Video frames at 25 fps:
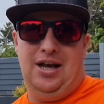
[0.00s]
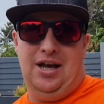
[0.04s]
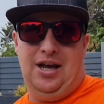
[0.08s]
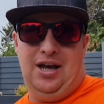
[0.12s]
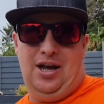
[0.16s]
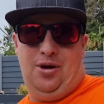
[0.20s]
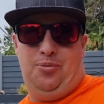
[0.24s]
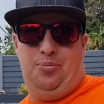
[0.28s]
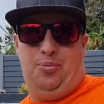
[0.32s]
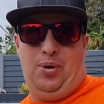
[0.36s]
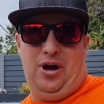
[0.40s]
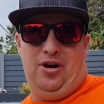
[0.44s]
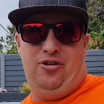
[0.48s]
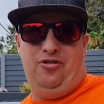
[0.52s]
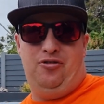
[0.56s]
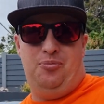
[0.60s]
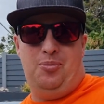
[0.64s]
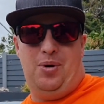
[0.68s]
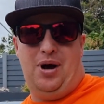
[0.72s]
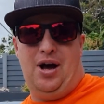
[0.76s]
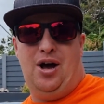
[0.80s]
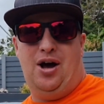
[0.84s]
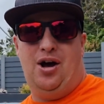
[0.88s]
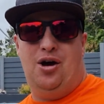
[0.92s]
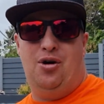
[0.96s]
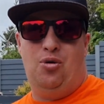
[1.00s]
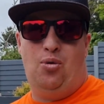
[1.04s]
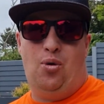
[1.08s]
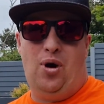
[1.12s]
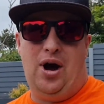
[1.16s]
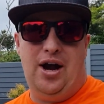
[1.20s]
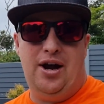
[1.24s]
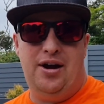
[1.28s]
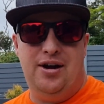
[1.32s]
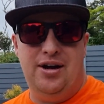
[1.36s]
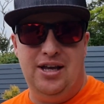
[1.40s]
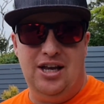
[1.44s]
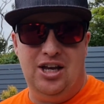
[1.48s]
above my
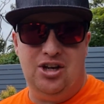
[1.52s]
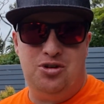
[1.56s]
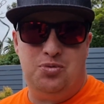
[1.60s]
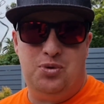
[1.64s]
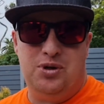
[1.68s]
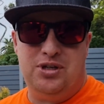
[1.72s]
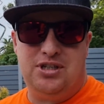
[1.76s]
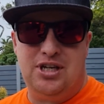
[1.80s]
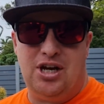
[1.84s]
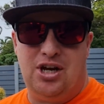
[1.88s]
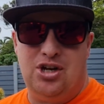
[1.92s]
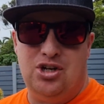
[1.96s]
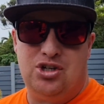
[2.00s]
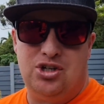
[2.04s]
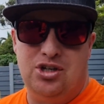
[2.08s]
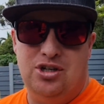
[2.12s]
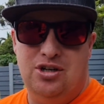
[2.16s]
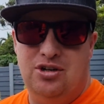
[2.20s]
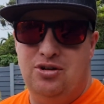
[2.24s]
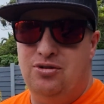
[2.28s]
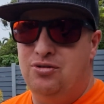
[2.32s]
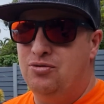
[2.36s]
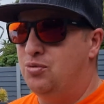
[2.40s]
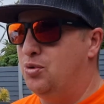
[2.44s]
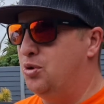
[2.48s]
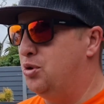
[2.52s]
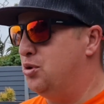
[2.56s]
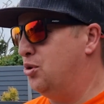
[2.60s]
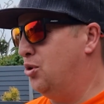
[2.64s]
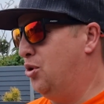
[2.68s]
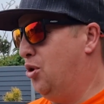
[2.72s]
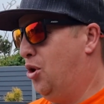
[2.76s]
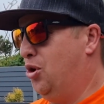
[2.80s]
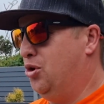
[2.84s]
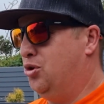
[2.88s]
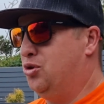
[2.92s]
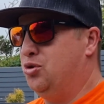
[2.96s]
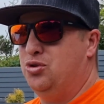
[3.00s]
wiring expectation, and with
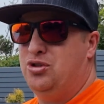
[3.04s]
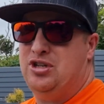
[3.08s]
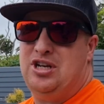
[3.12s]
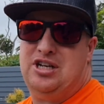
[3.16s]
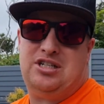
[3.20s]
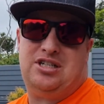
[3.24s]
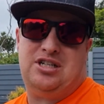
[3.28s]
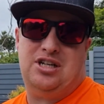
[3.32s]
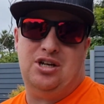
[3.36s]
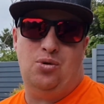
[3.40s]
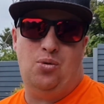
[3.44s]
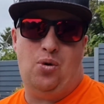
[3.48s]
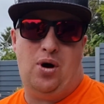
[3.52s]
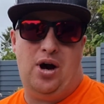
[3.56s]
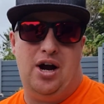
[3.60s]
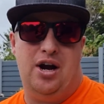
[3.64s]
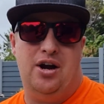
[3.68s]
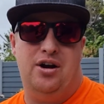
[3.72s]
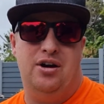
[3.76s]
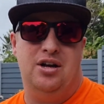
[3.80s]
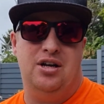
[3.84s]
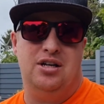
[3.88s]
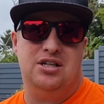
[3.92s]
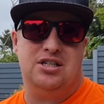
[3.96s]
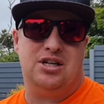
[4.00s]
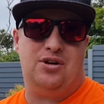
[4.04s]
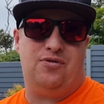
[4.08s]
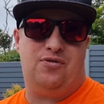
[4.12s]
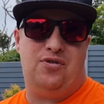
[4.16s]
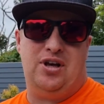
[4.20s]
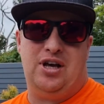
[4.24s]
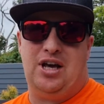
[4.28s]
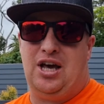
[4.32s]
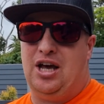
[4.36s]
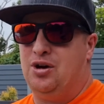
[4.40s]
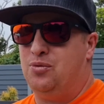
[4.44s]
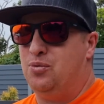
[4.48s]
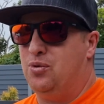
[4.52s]
regard to testing wiring and stuff
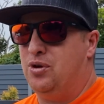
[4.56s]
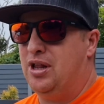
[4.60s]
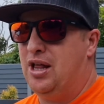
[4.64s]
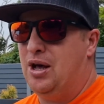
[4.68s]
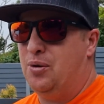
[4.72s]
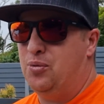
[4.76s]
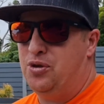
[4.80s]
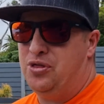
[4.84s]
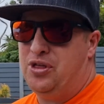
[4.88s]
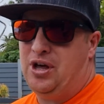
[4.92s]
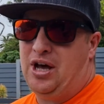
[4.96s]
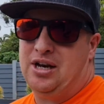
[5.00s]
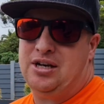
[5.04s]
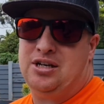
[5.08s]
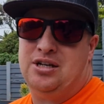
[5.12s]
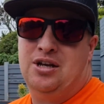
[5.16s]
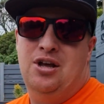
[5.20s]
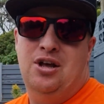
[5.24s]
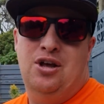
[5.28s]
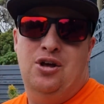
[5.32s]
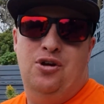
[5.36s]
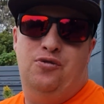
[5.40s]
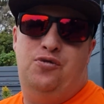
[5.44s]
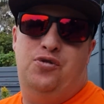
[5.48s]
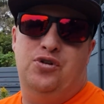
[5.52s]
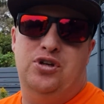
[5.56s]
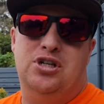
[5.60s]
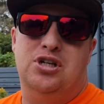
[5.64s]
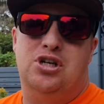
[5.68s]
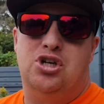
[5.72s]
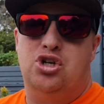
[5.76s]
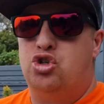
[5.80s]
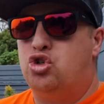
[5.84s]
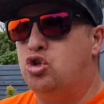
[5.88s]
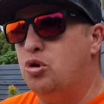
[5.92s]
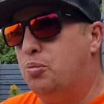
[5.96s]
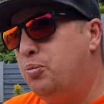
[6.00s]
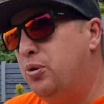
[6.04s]
like that, without
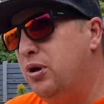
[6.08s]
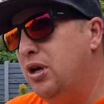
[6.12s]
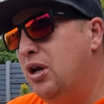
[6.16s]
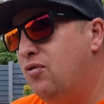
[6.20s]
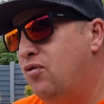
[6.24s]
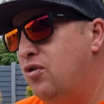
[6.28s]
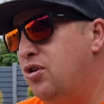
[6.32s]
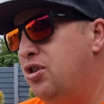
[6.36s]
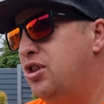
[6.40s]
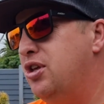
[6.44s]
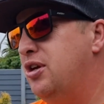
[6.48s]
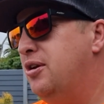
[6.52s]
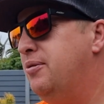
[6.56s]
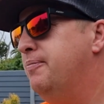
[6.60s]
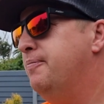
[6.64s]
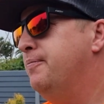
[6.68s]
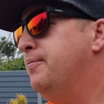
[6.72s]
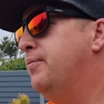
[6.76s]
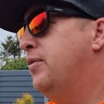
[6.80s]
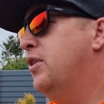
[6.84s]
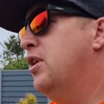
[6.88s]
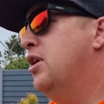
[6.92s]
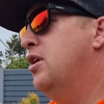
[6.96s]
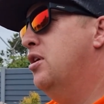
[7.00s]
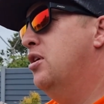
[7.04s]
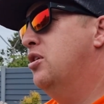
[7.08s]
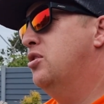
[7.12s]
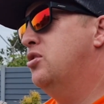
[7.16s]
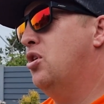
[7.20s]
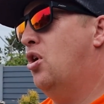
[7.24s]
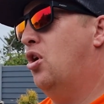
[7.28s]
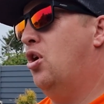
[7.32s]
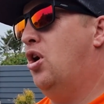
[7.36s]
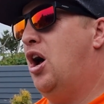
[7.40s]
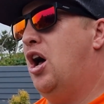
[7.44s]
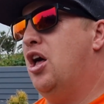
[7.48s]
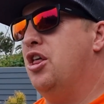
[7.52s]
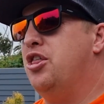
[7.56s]
physically stripping everything. So
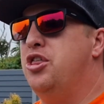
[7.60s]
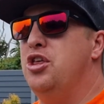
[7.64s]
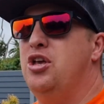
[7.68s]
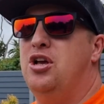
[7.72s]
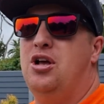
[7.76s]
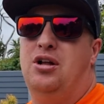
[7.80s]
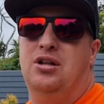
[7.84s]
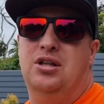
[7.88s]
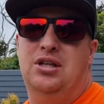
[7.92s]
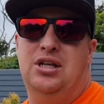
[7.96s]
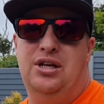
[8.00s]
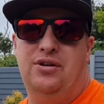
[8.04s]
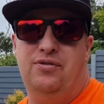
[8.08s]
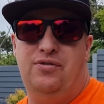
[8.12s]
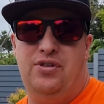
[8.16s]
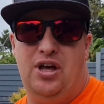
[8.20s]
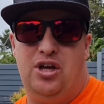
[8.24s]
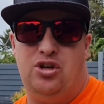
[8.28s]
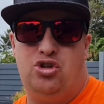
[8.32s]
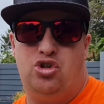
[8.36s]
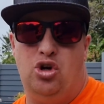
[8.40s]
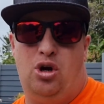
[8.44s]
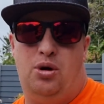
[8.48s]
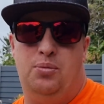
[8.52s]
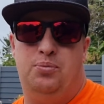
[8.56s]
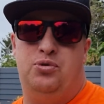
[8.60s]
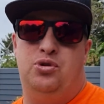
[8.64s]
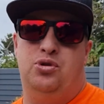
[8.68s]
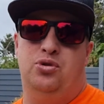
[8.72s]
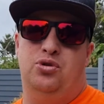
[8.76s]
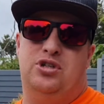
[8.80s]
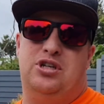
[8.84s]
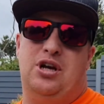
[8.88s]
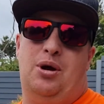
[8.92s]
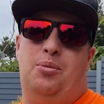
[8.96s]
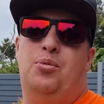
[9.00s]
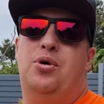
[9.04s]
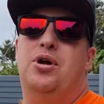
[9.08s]
I think I'll leave that job to
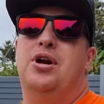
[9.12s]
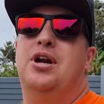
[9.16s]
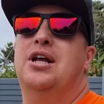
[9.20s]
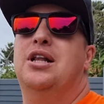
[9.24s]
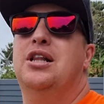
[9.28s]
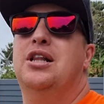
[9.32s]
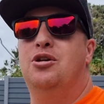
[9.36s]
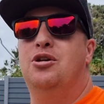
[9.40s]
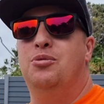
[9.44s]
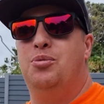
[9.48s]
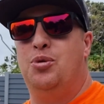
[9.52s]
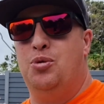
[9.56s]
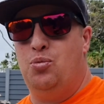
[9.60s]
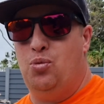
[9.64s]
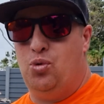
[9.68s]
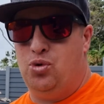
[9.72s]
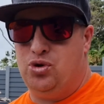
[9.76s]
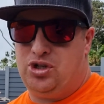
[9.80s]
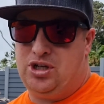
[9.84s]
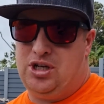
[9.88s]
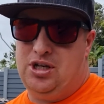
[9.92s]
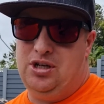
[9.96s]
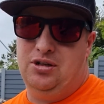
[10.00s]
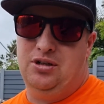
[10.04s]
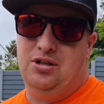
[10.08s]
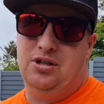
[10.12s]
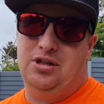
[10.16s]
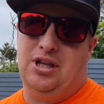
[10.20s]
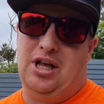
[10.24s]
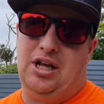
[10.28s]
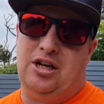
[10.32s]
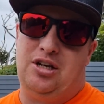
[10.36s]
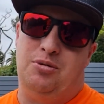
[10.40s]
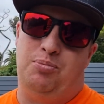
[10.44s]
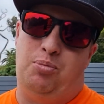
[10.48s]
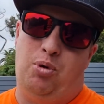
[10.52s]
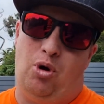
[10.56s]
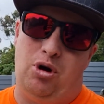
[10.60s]
someone a bit more skilled in
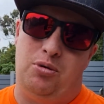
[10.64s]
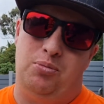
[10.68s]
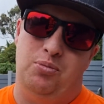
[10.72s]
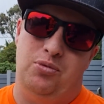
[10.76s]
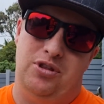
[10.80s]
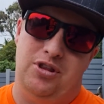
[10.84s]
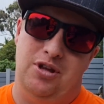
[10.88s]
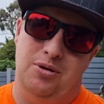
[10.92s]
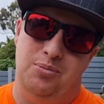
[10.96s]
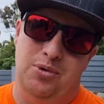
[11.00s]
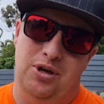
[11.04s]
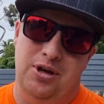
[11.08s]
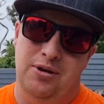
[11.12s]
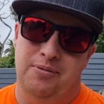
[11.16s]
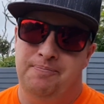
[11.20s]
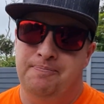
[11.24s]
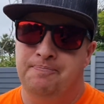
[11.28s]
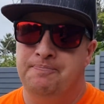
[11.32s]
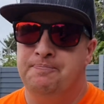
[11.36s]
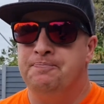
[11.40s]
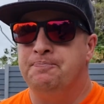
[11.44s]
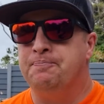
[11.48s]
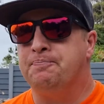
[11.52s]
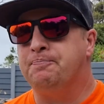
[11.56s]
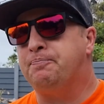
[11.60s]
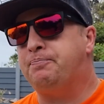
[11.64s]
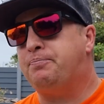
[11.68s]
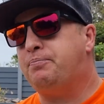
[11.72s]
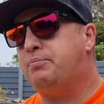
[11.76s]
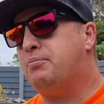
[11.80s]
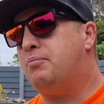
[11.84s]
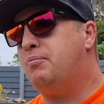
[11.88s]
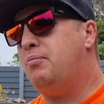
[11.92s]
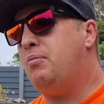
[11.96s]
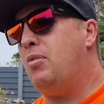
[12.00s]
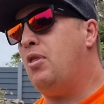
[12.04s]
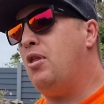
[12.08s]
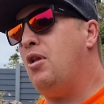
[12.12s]
that department than me.
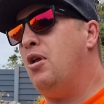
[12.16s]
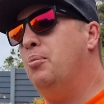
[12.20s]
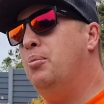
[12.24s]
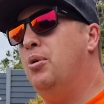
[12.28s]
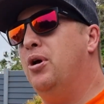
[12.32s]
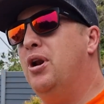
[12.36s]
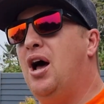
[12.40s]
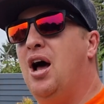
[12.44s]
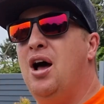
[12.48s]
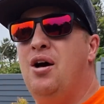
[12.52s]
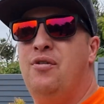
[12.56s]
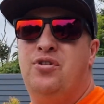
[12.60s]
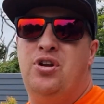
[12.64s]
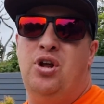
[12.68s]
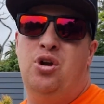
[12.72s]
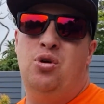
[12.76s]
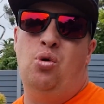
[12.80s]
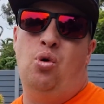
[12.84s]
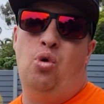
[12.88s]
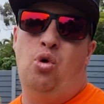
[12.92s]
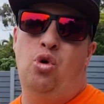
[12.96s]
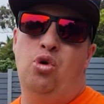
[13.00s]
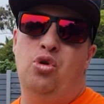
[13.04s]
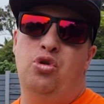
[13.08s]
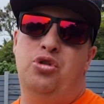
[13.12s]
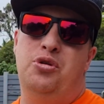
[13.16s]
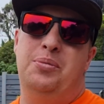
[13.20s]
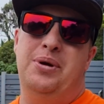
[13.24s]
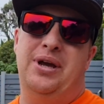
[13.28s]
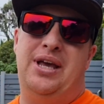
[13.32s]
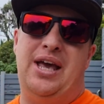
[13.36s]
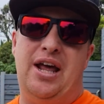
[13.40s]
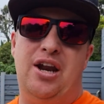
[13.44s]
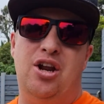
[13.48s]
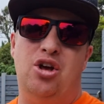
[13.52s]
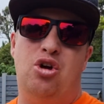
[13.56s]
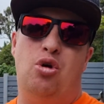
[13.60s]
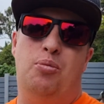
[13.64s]
But I've done all the
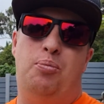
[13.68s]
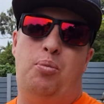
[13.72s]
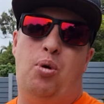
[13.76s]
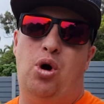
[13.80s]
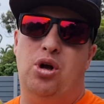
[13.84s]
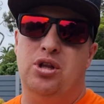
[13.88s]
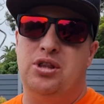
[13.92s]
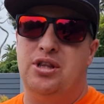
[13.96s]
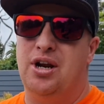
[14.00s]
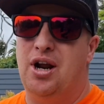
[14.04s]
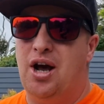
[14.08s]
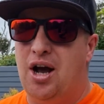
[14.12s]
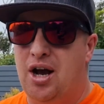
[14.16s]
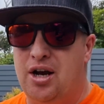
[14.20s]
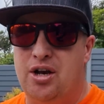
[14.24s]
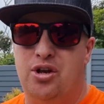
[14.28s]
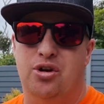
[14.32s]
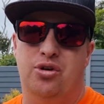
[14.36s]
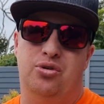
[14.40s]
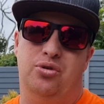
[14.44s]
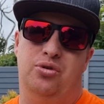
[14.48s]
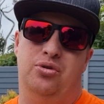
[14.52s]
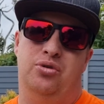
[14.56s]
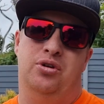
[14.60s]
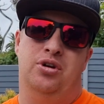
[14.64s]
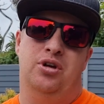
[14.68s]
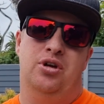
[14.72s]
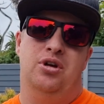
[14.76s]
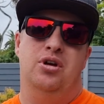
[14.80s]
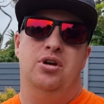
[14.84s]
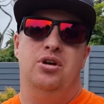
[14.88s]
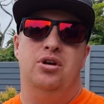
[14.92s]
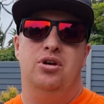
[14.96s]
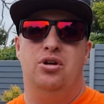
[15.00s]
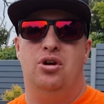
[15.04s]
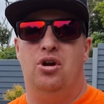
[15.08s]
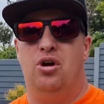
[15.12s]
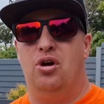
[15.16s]
mechanical part that I can do.
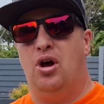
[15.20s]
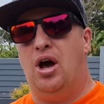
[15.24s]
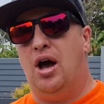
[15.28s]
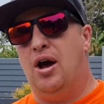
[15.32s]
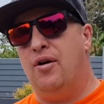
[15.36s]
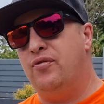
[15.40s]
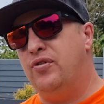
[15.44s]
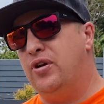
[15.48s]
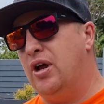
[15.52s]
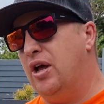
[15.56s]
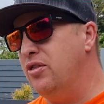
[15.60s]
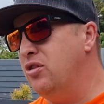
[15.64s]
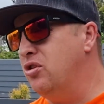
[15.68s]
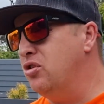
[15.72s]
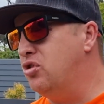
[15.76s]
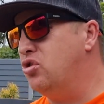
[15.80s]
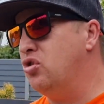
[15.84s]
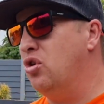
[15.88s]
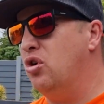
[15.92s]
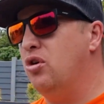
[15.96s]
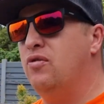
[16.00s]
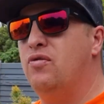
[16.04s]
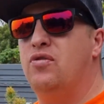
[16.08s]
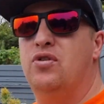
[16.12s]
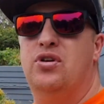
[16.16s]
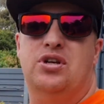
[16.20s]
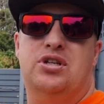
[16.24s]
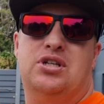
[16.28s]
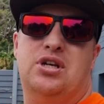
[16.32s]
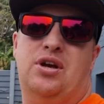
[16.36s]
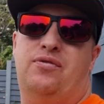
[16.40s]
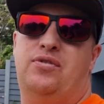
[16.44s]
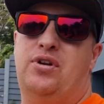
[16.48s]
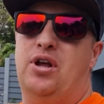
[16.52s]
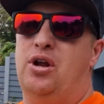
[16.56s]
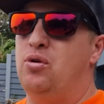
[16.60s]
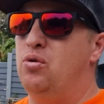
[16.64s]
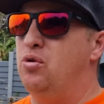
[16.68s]
You know, I've done the service,
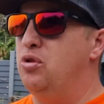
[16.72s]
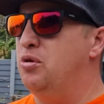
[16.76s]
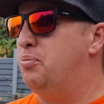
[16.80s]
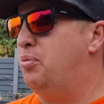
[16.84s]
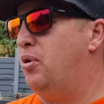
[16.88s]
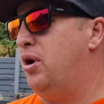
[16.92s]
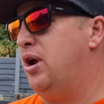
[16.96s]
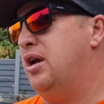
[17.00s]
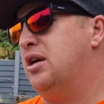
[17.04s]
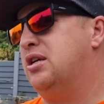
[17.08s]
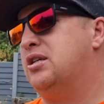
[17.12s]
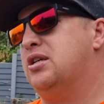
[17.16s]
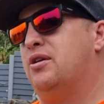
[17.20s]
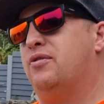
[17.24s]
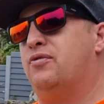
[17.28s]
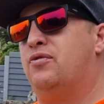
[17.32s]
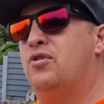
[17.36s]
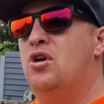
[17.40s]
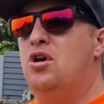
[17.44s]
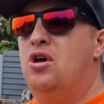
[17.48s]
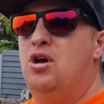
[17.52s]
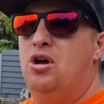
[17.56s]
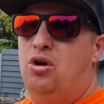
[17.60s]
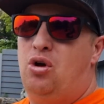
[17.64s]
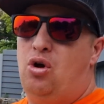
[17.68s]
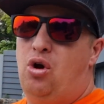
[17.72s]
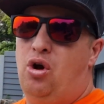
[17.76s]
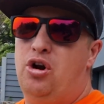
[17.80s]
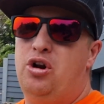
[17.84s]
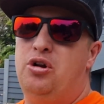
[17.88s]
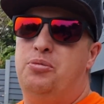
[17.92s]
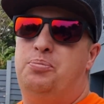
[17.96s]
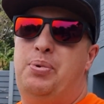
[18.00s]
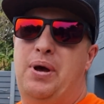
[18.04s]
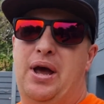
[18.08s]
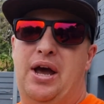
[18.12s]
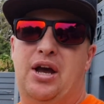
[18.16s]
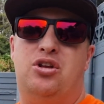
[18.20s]
I've done all the brakes, I've got
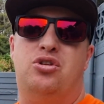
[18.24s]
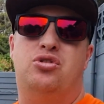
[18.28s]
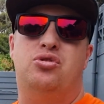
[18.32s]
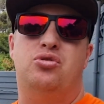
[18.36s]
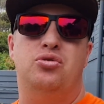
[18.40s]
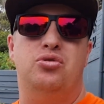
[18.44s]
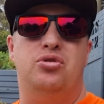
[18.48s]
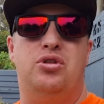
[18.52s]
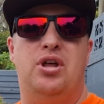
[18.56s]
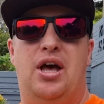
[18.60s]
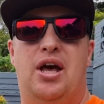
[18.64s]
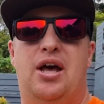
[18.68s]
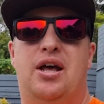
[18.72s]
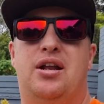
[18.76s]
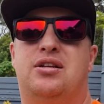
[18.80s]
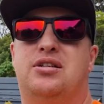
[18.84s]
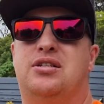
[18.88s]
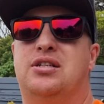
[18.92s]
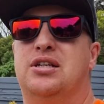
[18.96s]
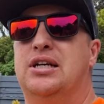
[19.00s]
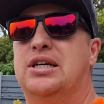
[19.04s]
it back to that